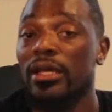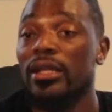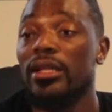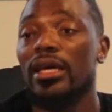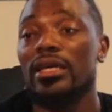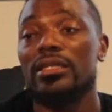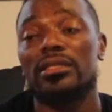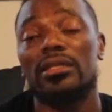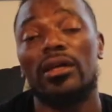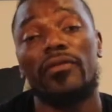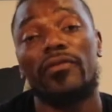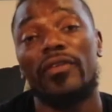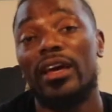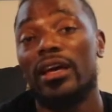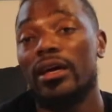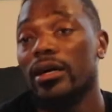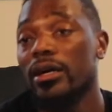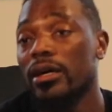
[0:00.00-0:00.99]
that stuff
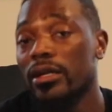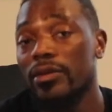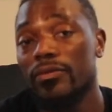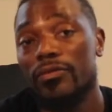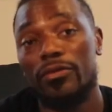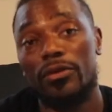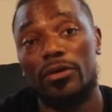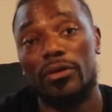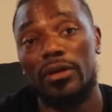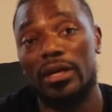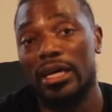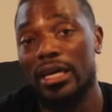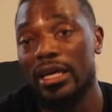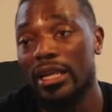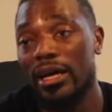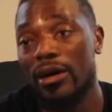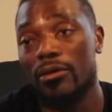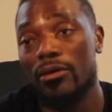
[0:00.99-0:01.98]
ain't good for you to
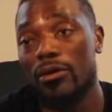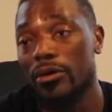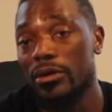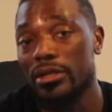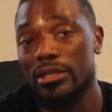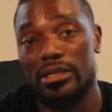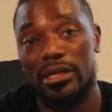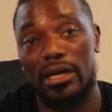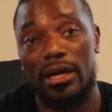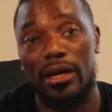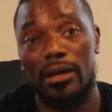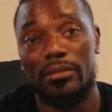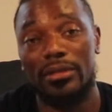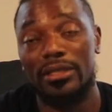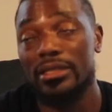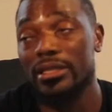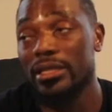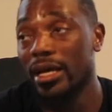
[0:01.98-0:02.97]
eat out all the time.
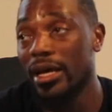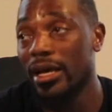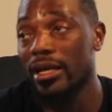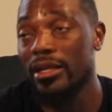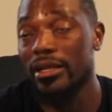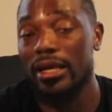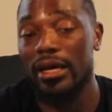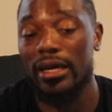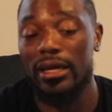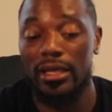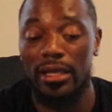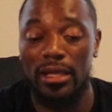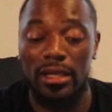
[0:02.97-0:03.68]
It's not like.